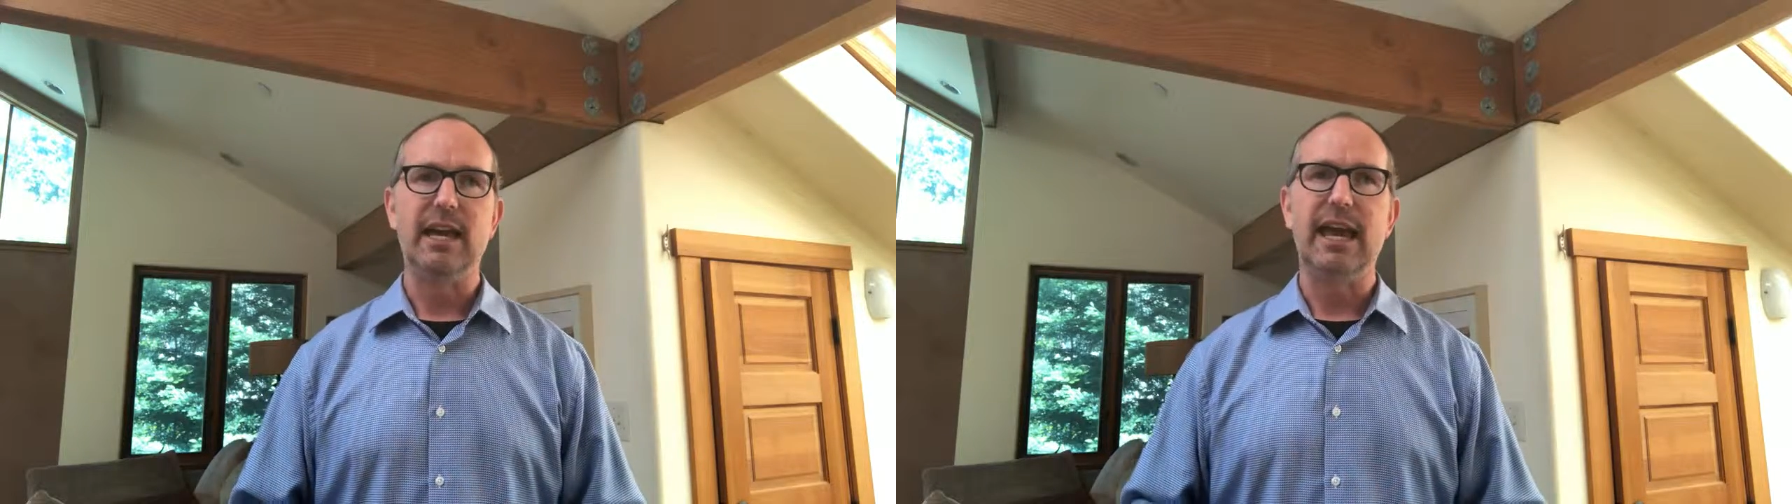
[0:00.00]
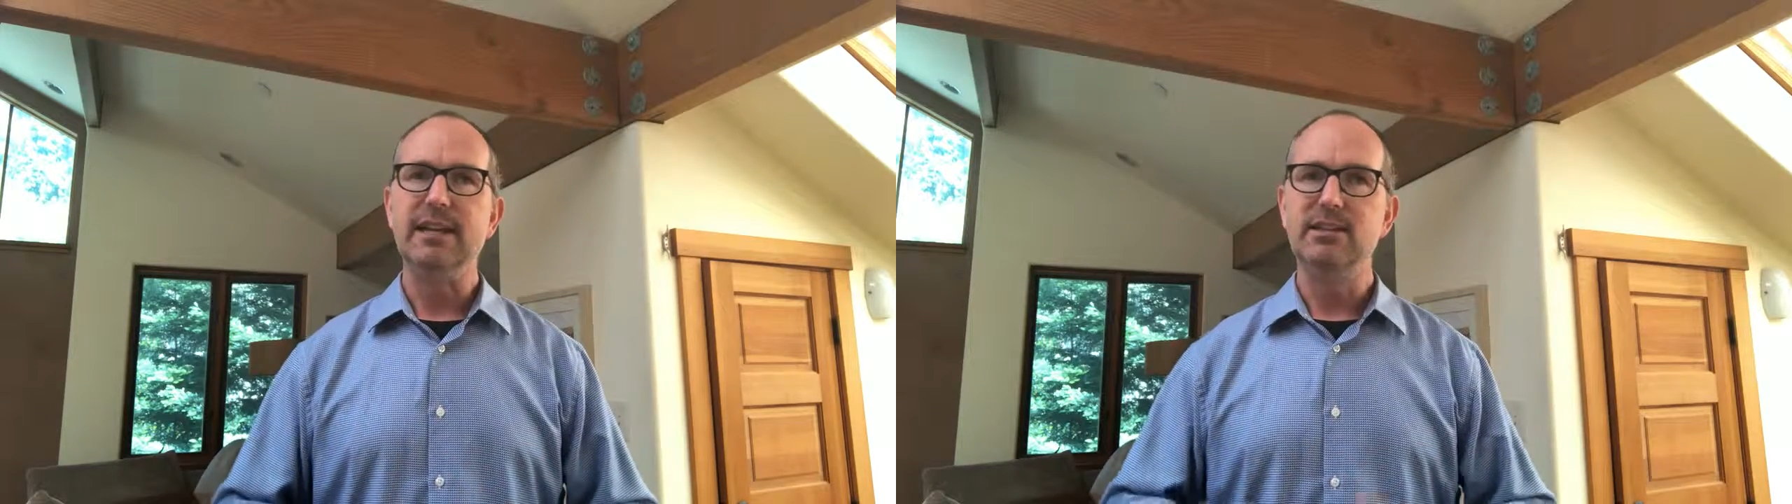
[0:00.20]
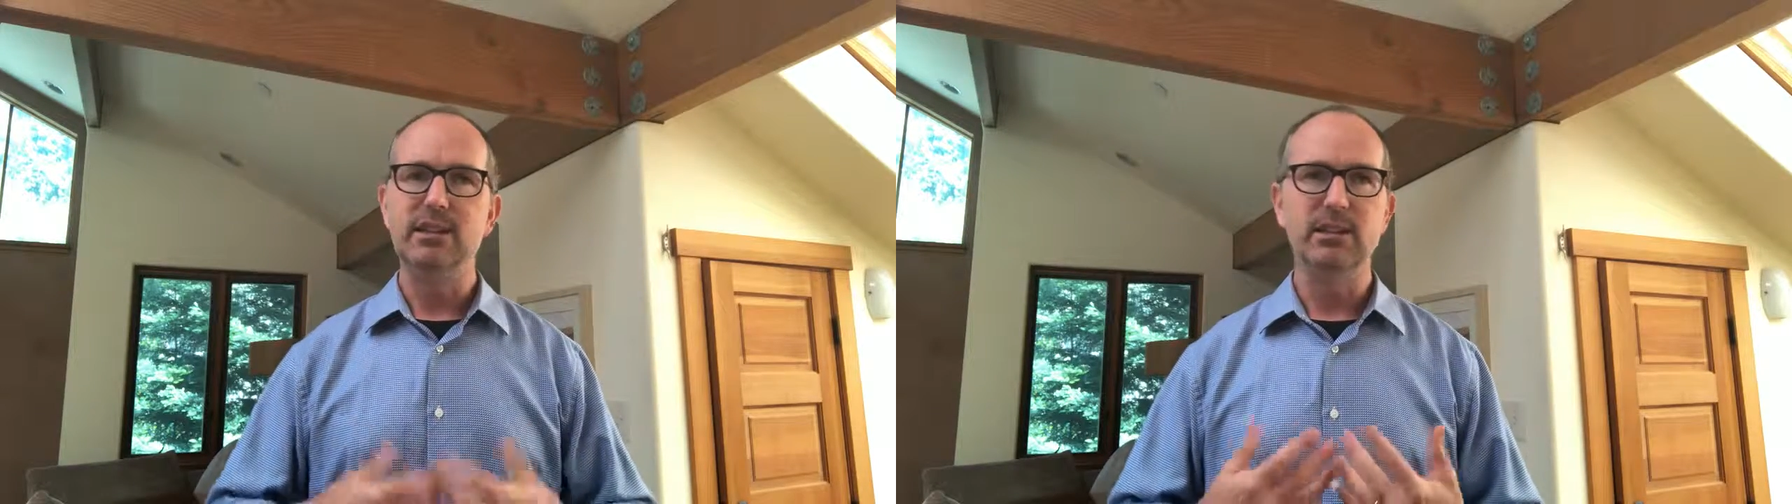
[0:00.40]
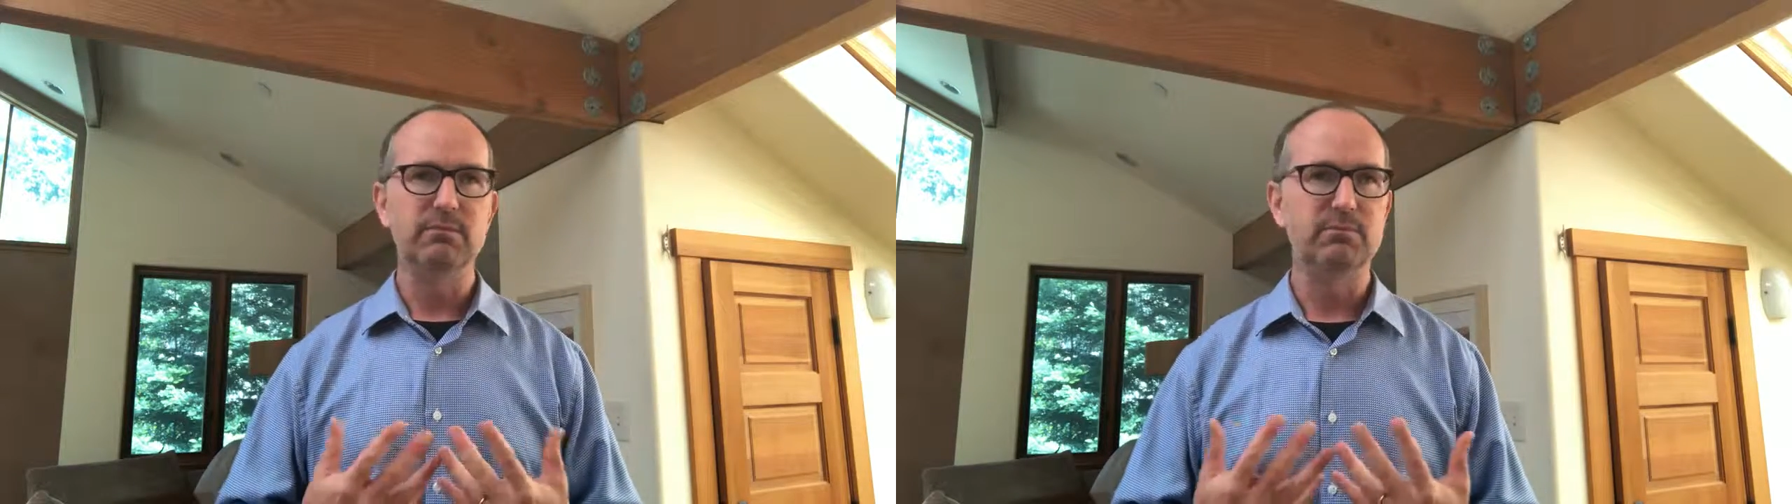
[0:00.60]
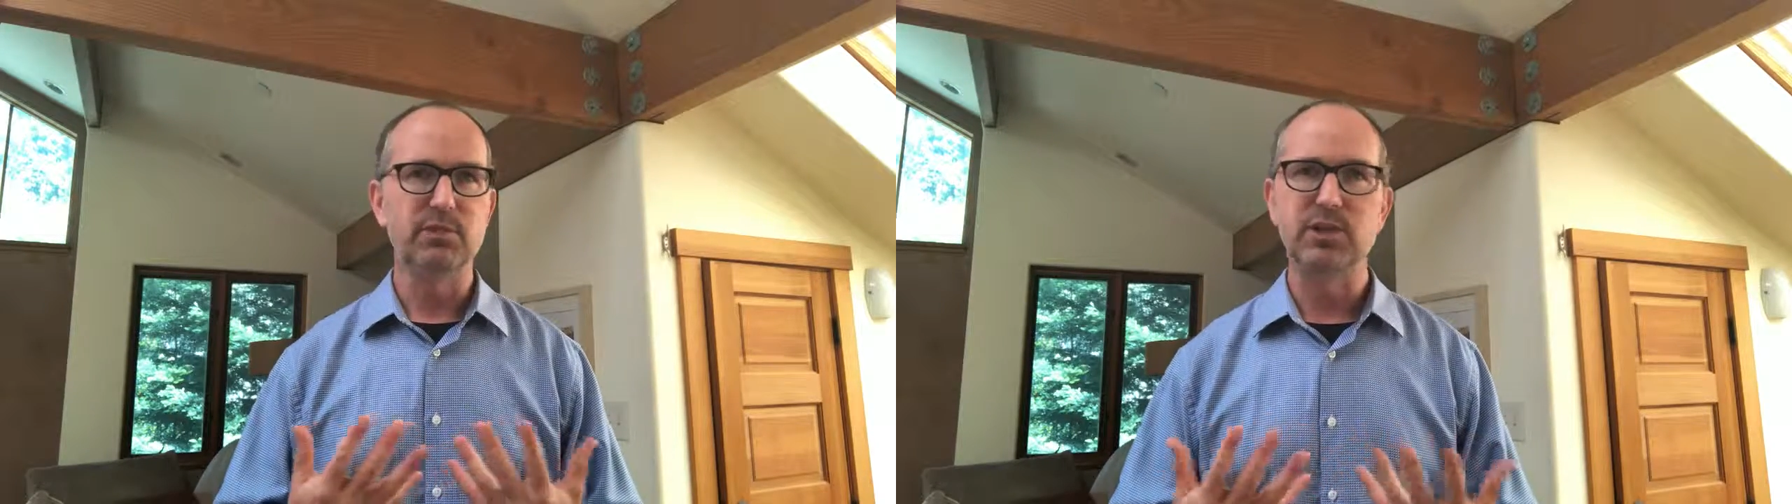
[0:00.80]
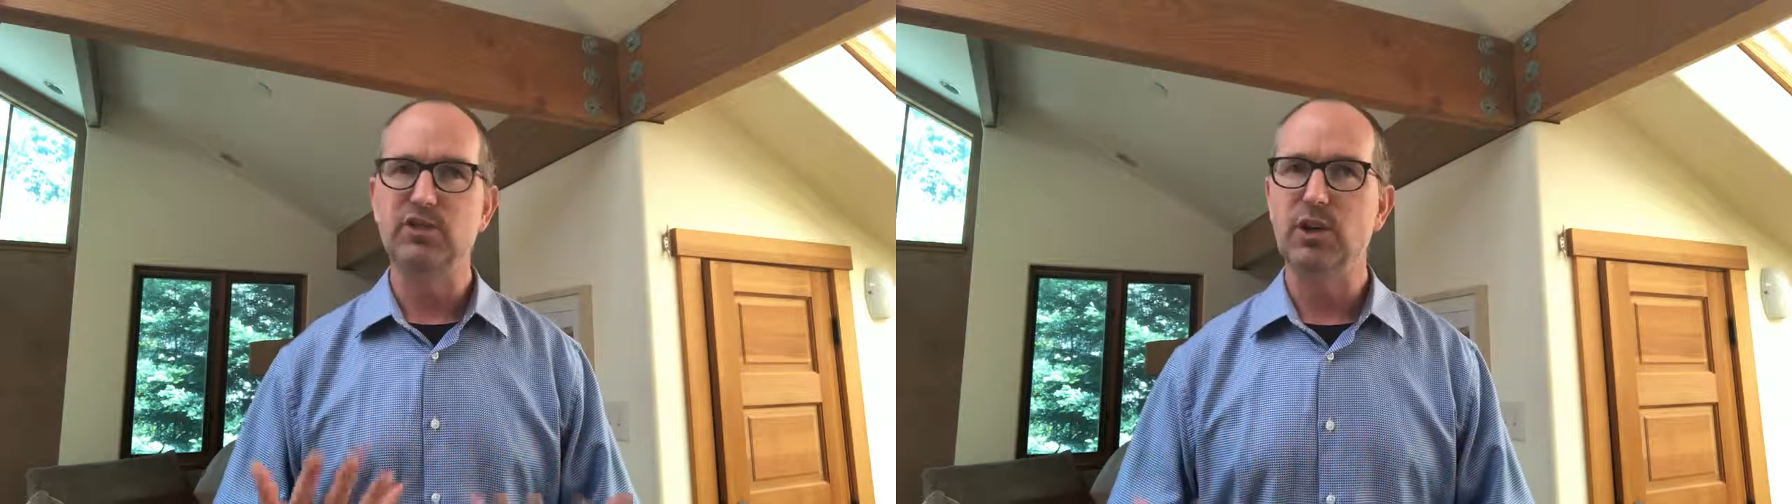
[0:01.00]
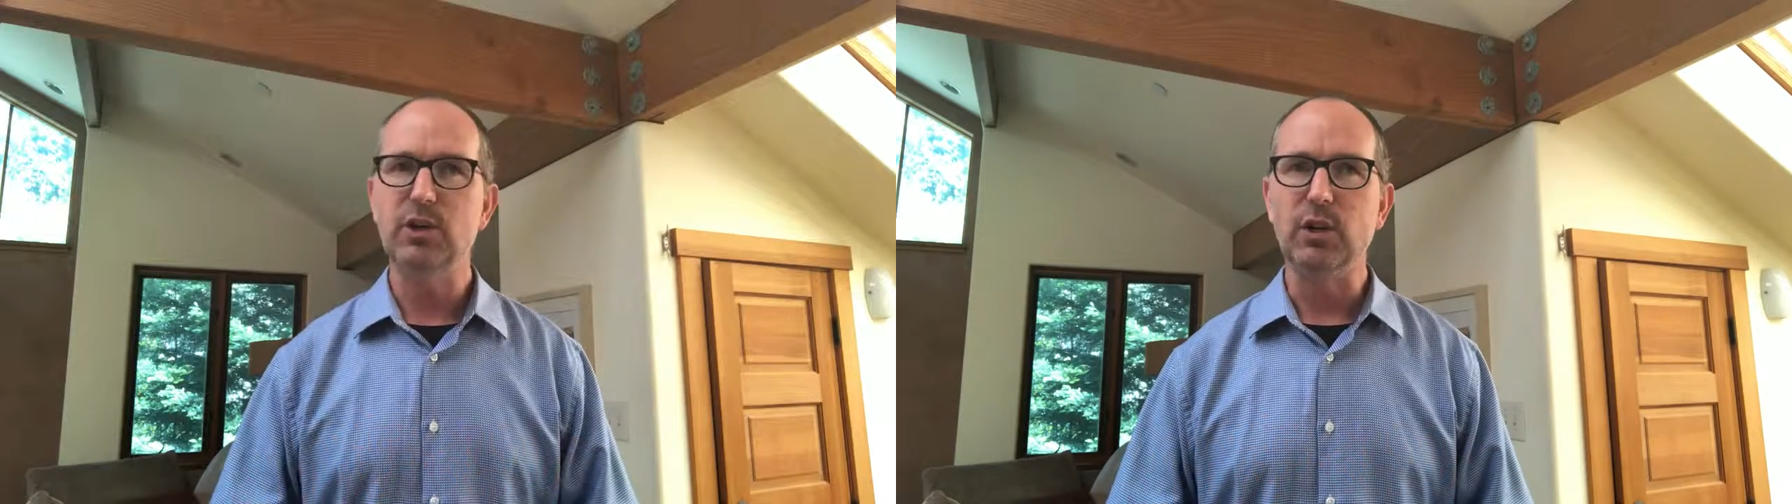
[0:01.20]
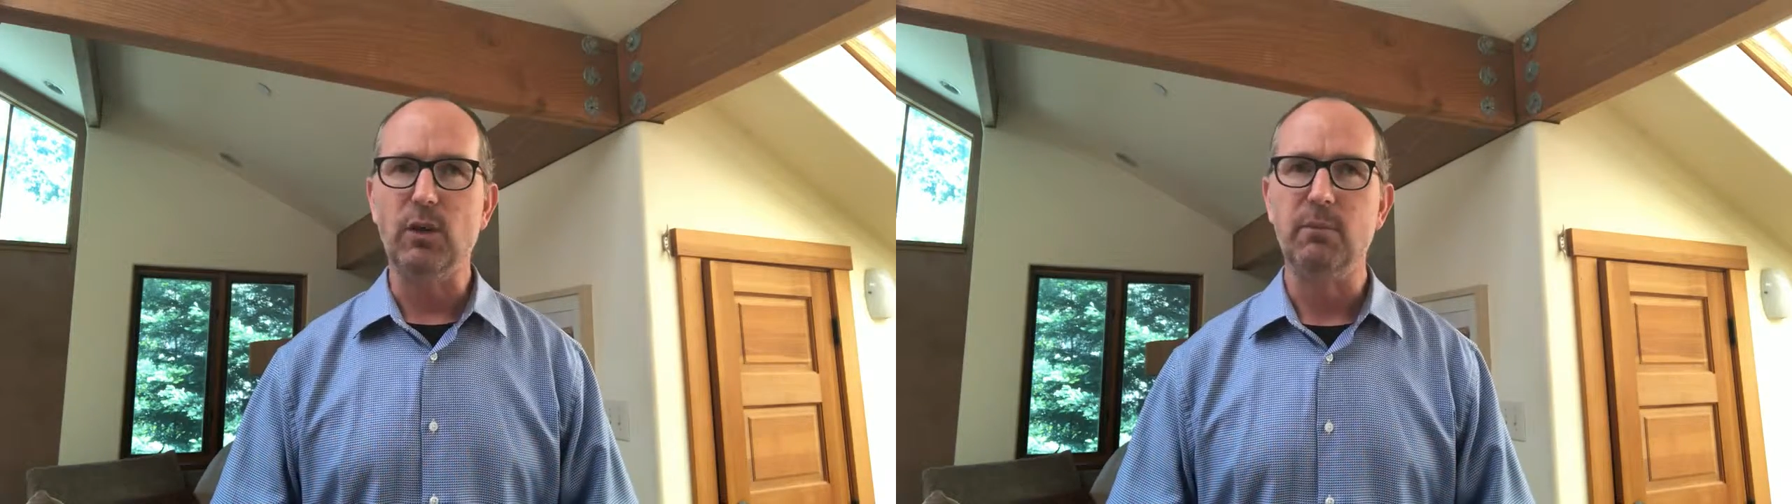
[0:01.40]
and to
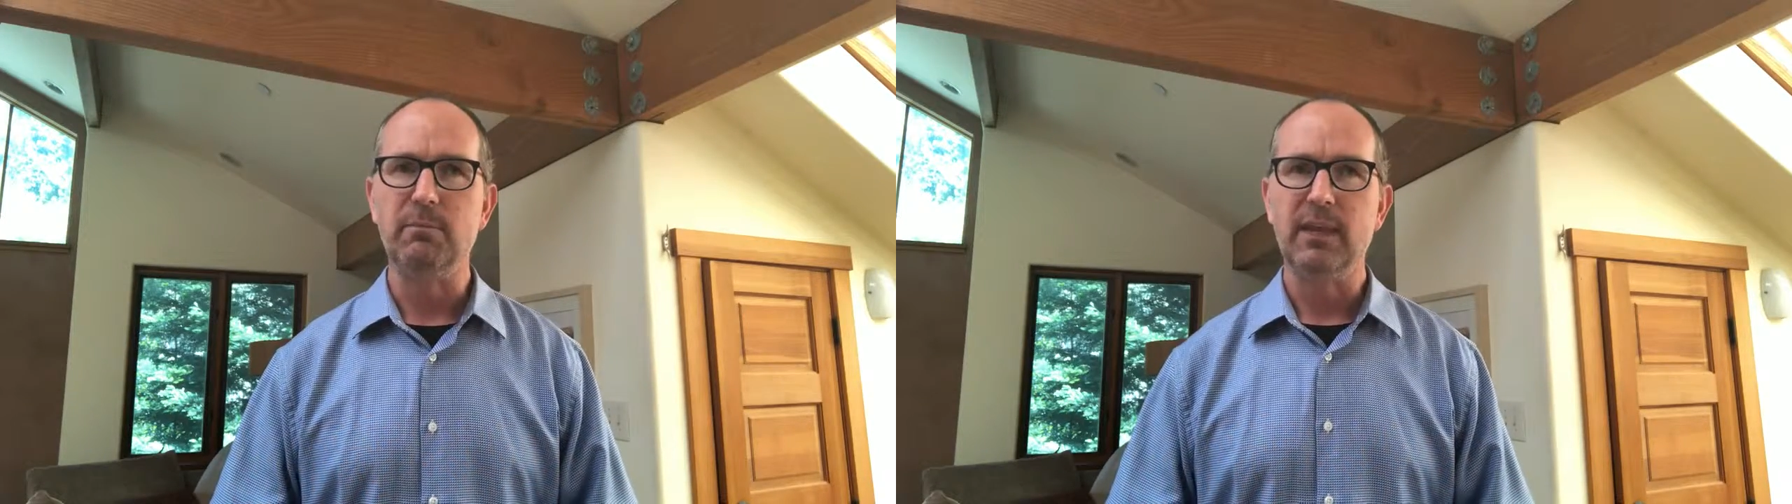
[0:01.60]
journal.